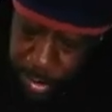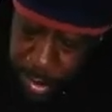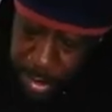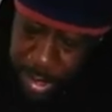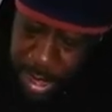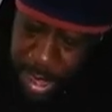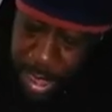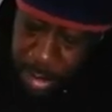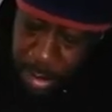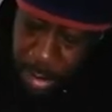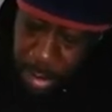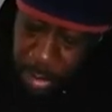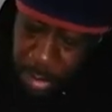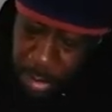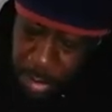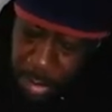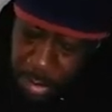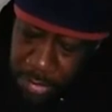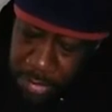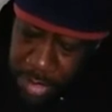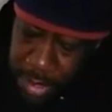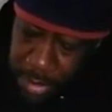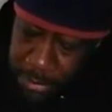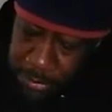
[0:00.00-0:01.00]
Now
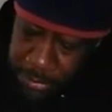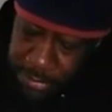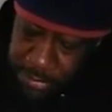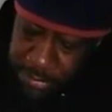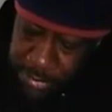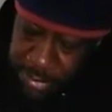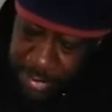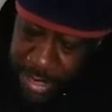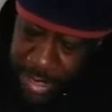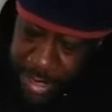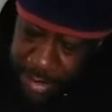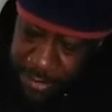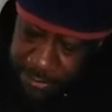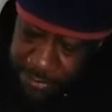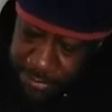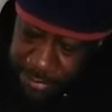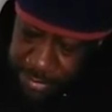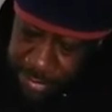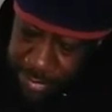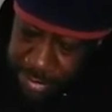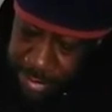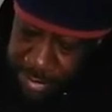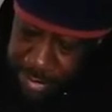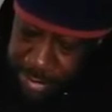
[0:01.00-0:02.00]
all that was left,
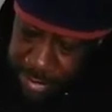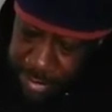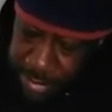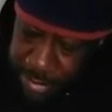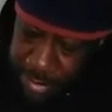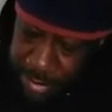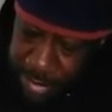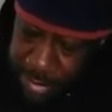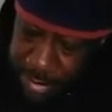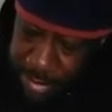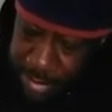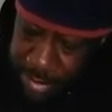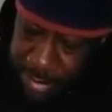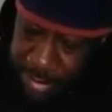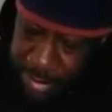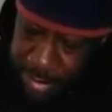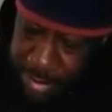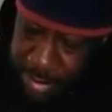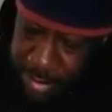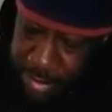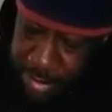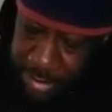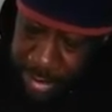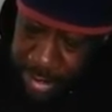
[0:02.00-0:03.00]

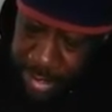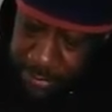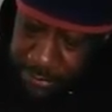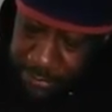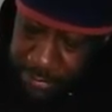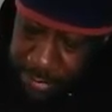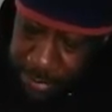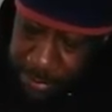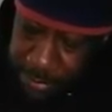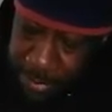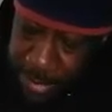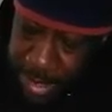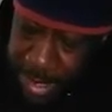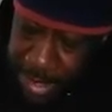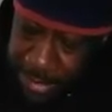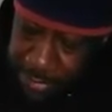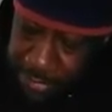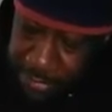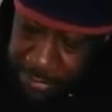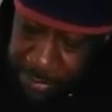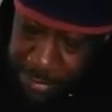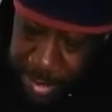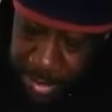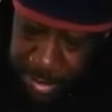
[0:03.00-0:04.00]
neath the
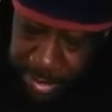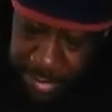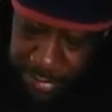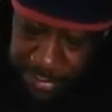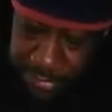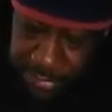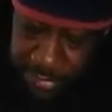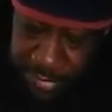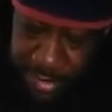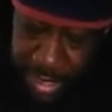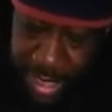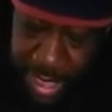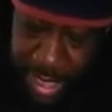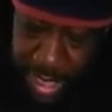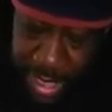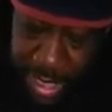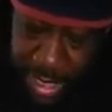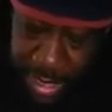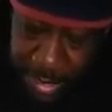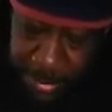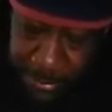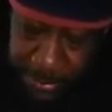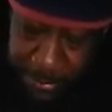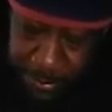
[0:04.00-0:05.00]
bad-smelling
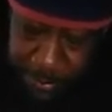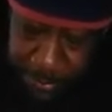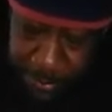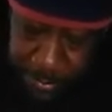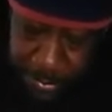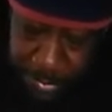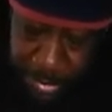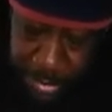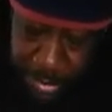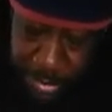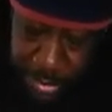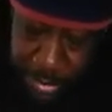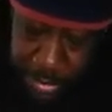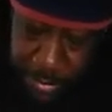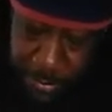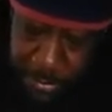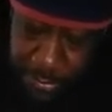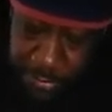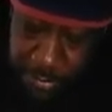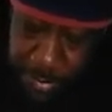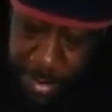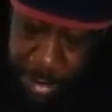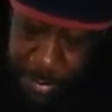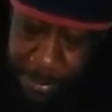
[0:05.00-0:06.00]
sky,
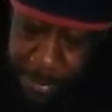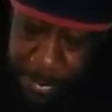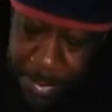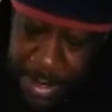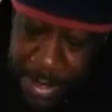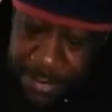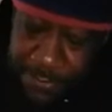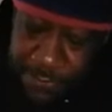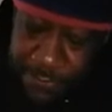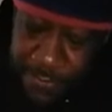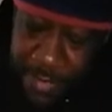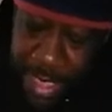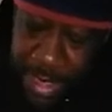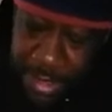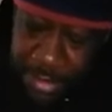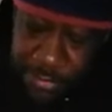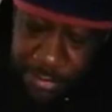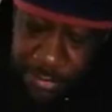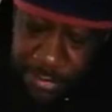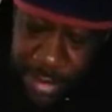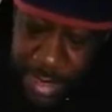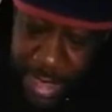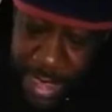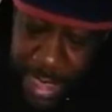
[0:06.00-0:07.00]
was my big
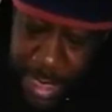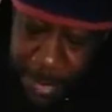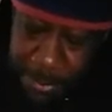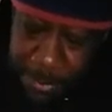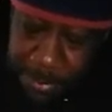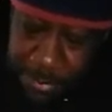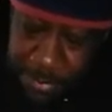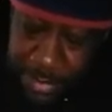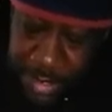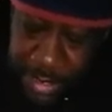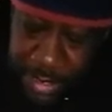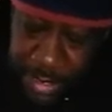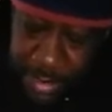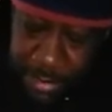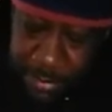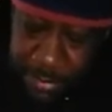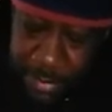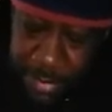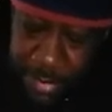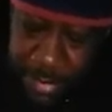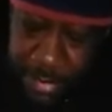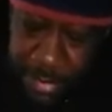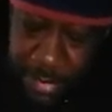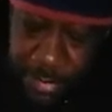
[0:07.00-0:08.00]
factory empty,
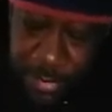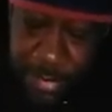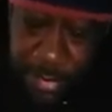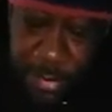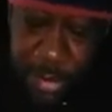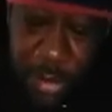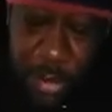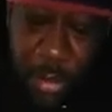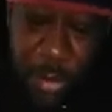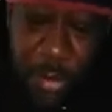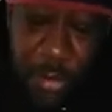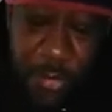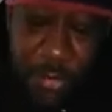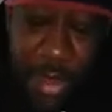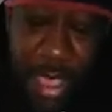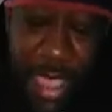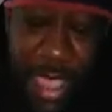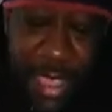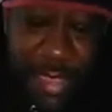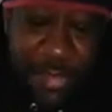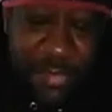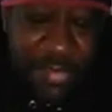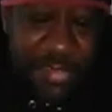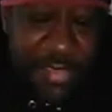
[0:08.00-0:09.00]
the
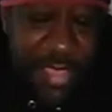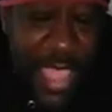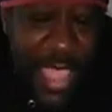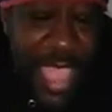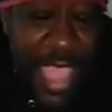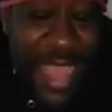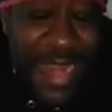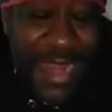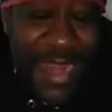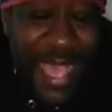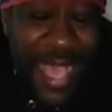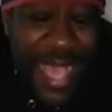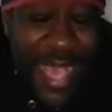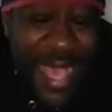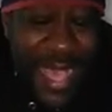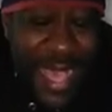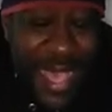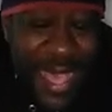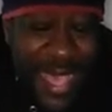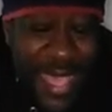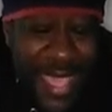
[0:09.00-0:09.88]
Lorax and I.